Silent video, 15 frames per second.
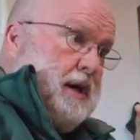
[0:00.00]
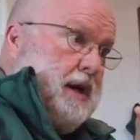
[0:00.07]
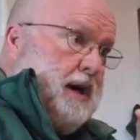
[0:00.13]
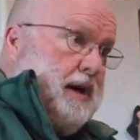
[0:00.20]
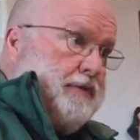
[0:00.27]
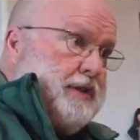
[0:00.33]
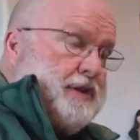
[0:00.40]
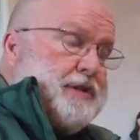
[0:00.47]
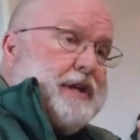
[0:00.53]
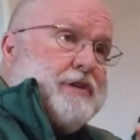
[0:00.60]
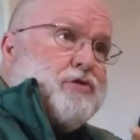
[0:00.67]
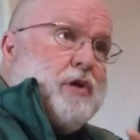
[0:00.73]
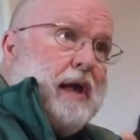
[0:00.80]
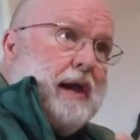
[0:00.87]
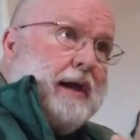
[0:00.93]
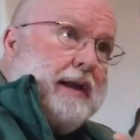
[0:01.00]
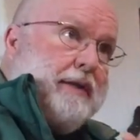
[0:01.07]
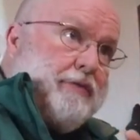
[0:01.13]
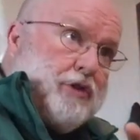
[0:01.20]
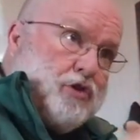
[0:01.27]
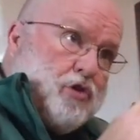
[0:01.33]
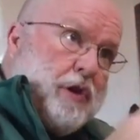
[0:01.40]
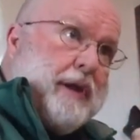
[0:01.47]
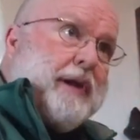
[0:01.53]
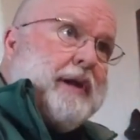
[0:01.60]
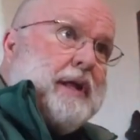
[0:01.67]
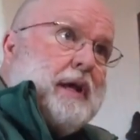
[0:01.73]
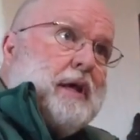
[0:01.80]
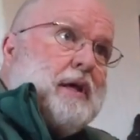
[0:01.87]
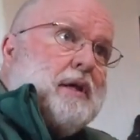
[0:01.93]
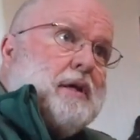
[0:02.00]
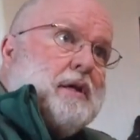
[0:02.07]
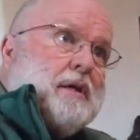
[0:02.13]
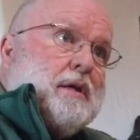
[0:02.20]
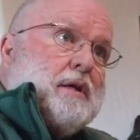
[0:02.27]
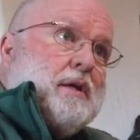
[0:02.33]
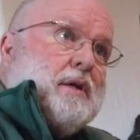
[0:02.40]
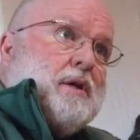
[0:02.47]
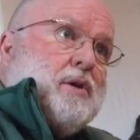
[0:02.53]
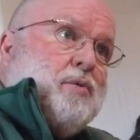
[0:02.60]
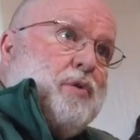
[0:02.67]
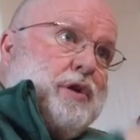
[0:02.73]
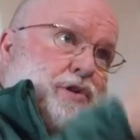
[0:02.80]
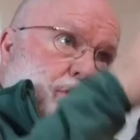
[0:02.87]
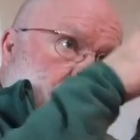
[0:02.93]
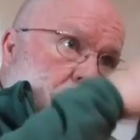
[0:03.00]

of the centrality of the Trinity, which